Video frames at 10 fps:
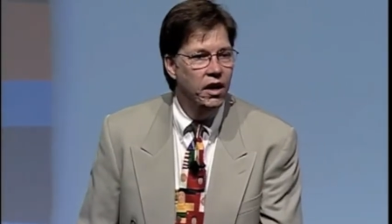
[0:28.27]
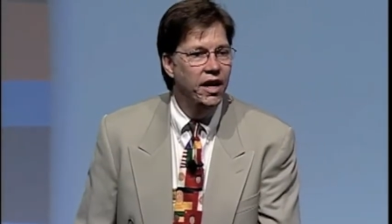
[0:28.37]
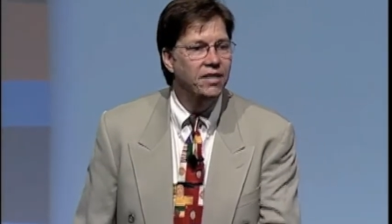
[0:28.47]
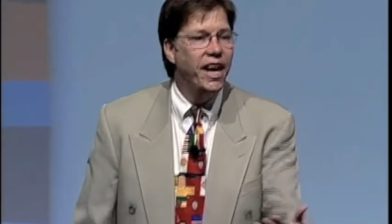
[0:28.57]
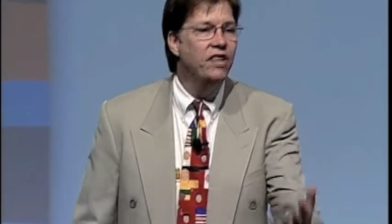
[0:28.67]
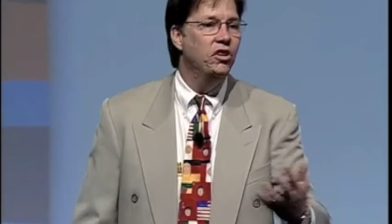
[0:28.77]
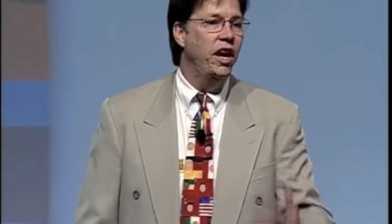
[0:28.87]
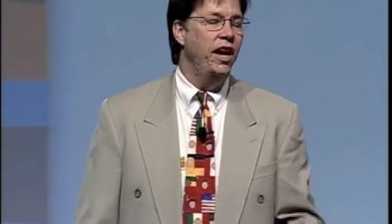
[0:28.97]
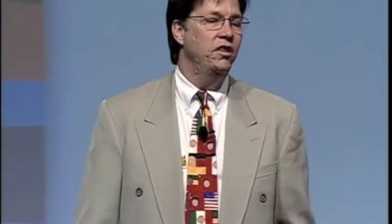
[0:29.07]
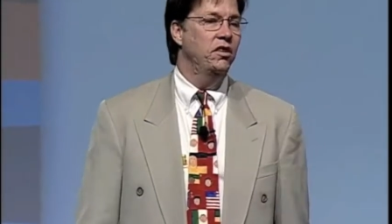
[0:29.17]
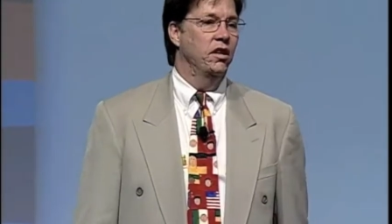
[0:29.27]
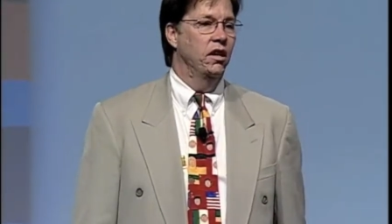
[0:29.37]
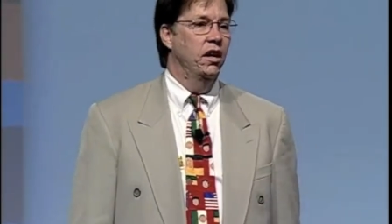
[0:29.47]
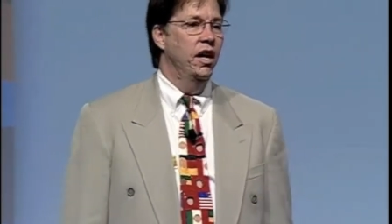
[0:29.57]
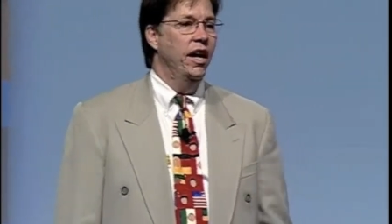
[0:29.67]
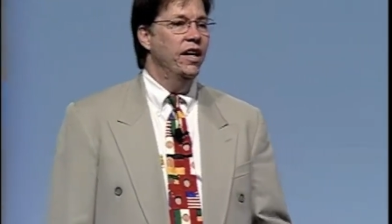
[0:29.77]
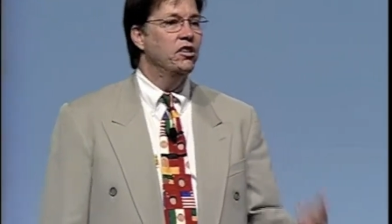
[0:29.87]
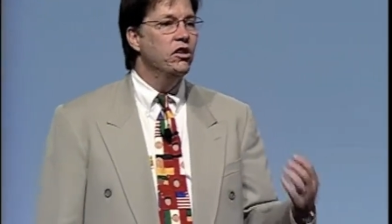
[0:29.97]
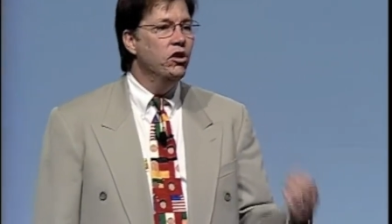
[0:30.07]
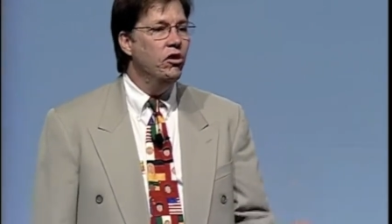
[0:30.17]
It's education.
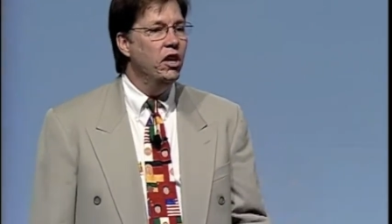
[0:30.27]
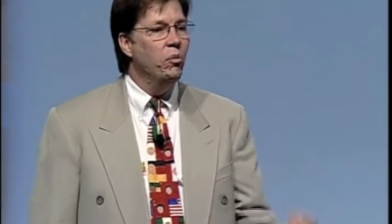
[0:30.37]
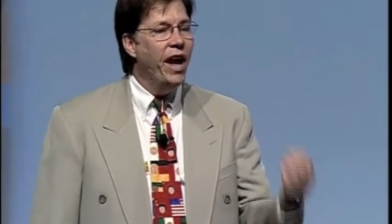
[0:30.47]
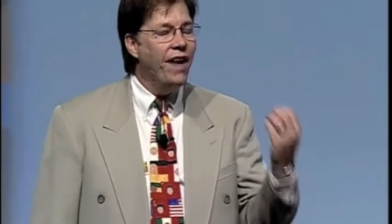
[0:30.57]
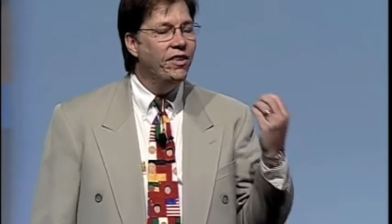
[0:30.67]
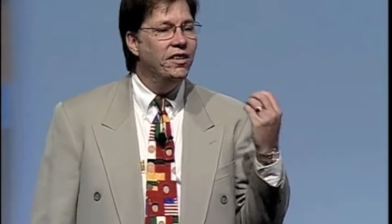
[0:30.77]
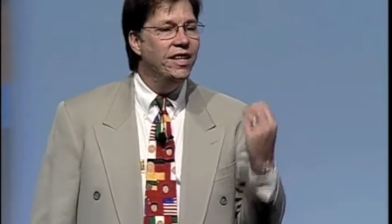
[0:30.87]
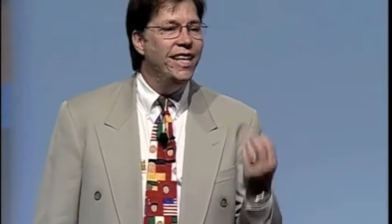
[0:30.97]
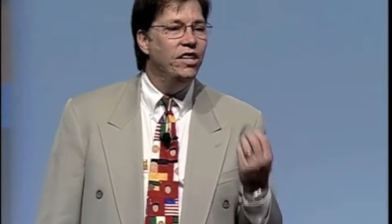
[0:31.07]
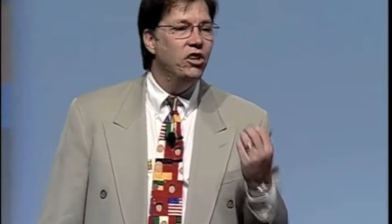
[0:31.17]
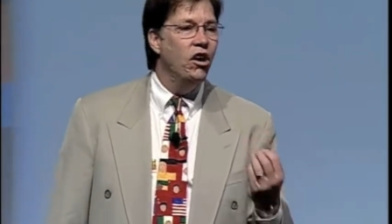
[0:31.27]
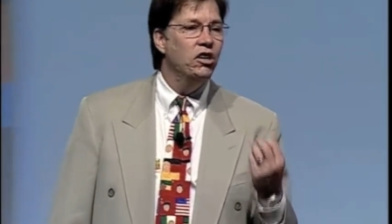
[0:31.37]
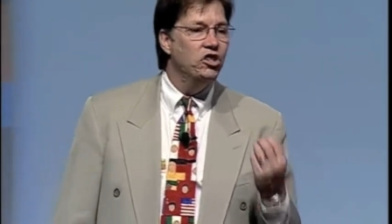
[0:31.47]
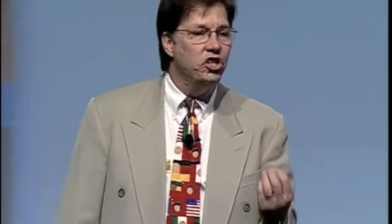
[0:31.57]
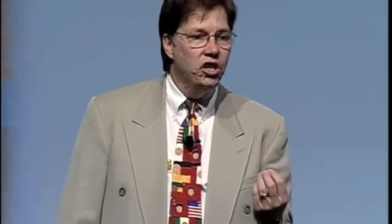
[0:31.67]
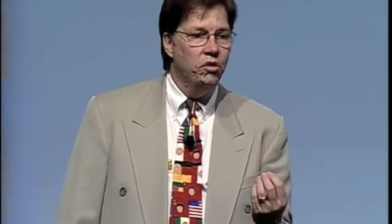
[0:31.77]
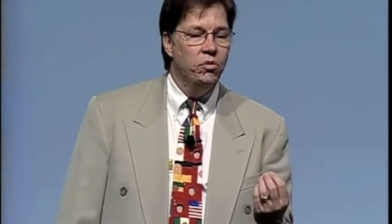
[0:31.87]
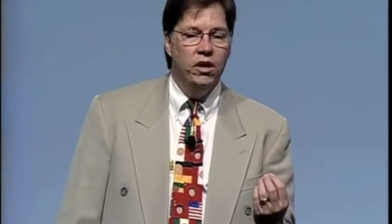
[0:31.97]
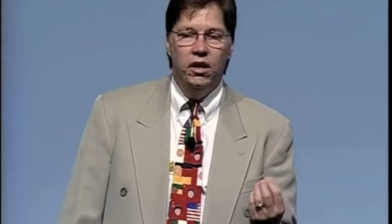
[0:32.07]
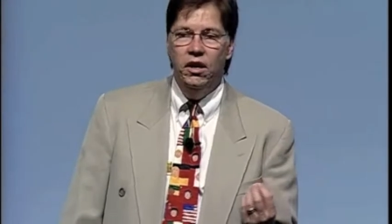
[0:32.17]
It's learning. We have to teach our
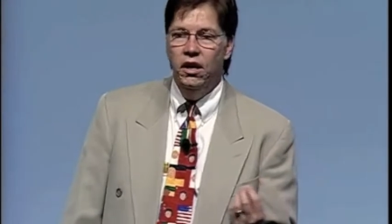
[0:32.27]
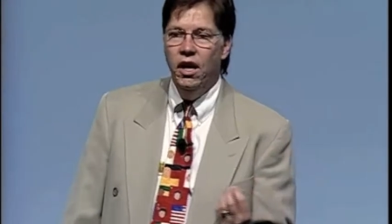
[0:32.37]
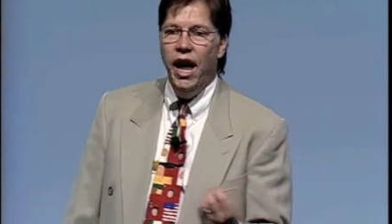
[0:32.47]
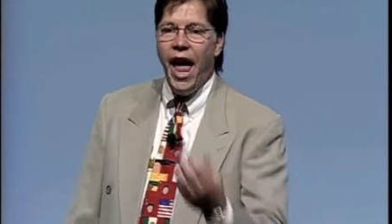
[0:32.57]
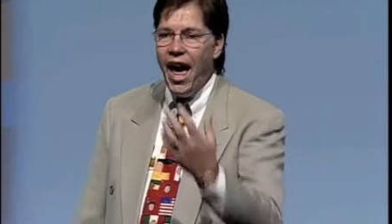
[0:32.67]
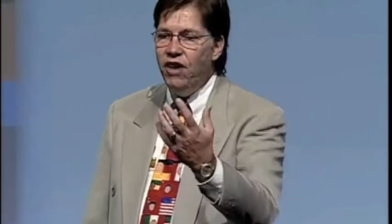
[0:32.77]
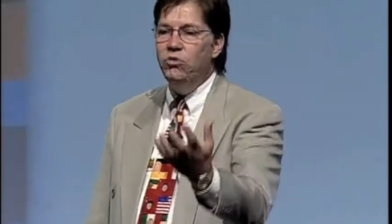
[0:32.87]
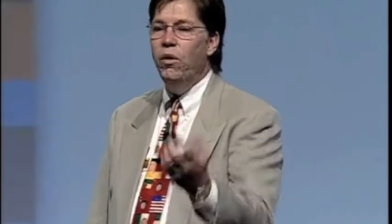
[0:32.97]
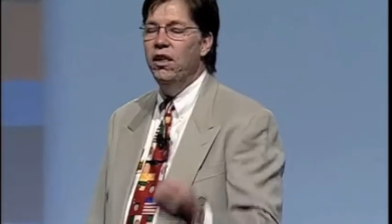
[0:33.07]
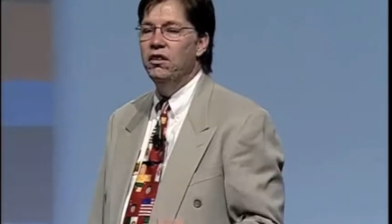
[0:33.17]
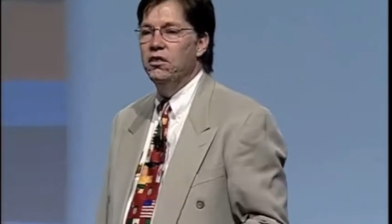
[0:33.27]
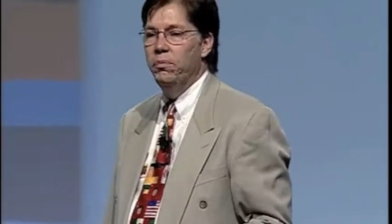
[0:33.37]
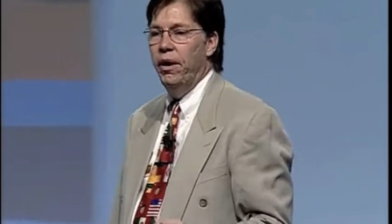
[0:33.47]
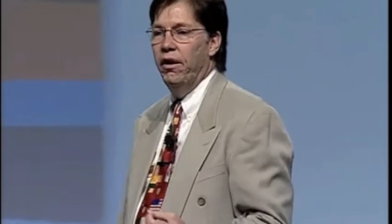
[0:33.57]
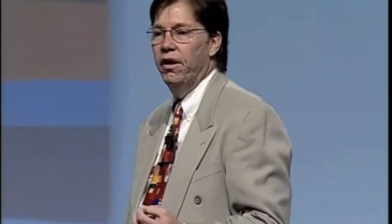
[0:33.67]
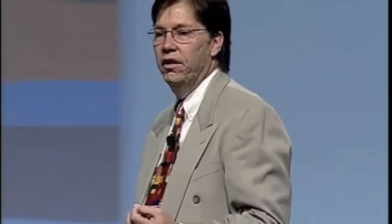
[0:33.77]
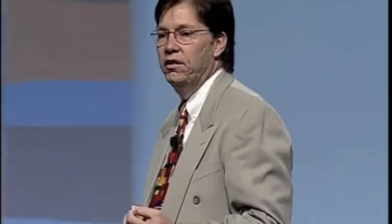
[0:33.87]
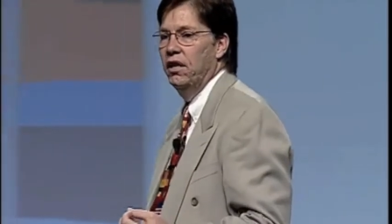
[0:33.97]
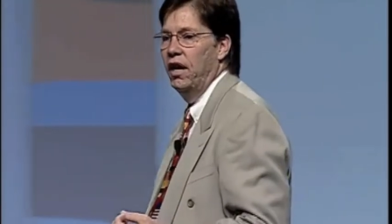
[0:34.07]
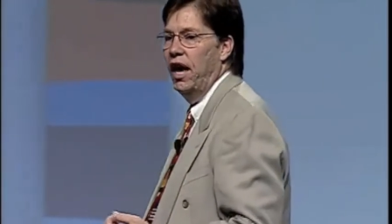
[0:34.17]
children, as well as the
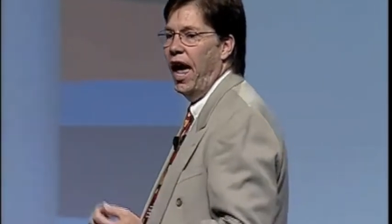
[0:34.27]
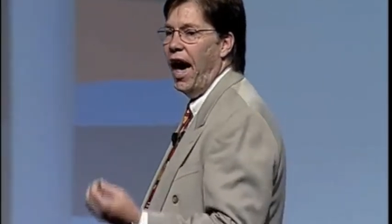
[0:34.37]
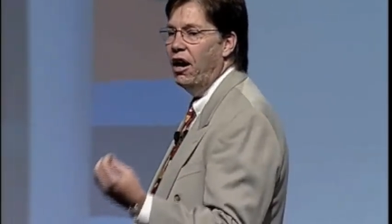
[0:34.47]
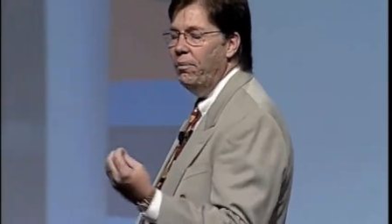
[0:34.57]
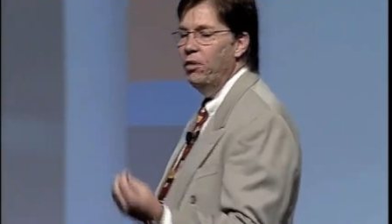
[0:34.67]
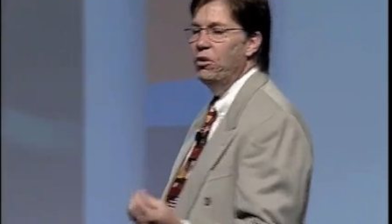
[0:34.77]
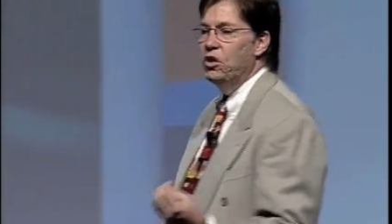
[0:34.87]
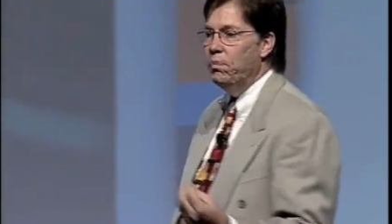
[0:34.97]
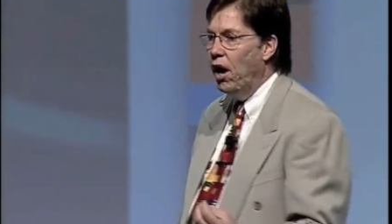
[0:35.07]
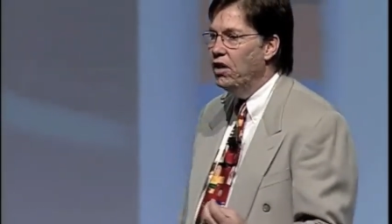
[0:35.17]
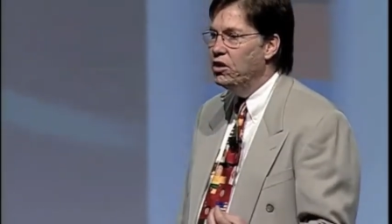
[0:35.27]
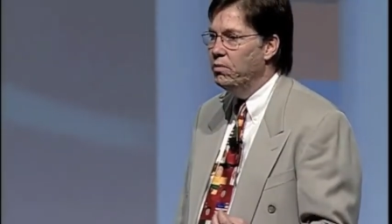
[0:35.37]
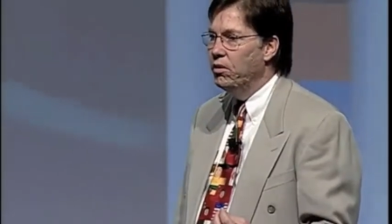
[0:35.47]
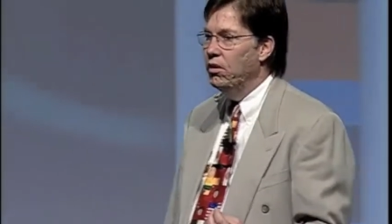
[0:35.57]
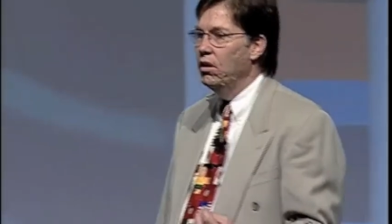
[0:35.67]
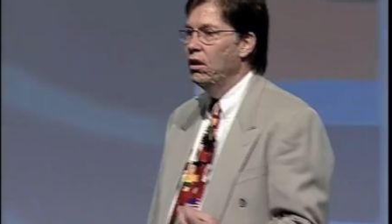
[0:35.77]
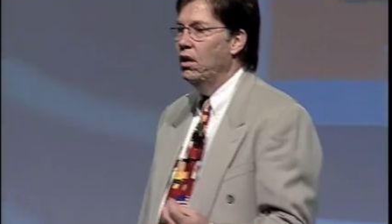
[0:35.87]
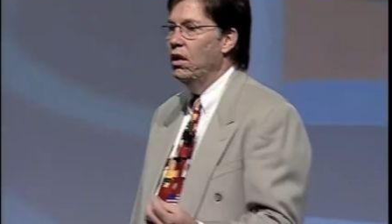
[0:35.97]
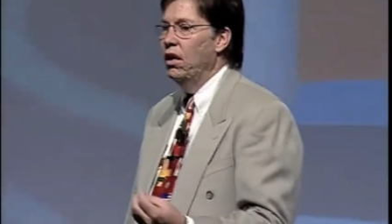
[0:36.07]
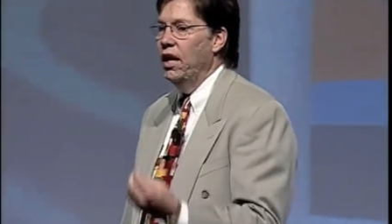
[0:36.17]
parents, how to be responsible
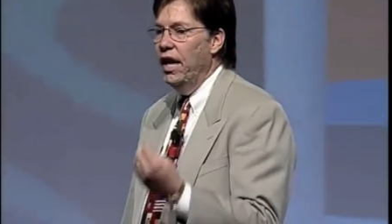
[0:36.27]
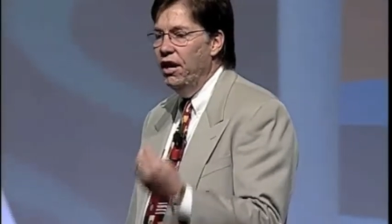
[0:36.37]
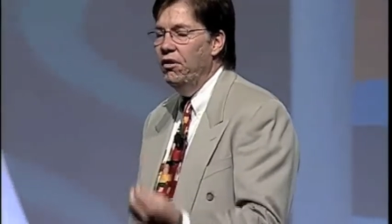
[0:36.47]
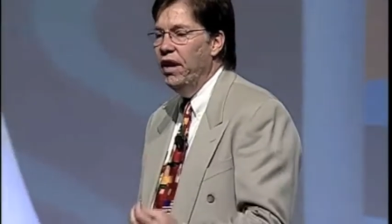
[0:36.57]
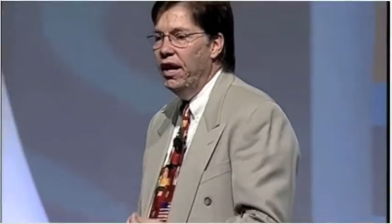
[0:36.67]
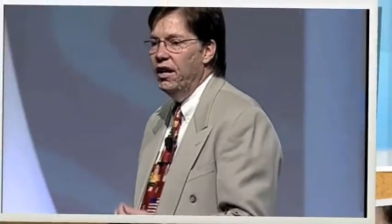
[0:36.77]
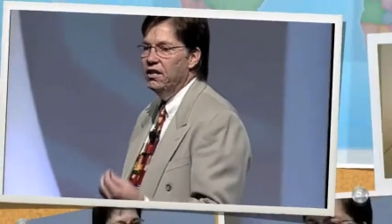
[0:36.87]
internet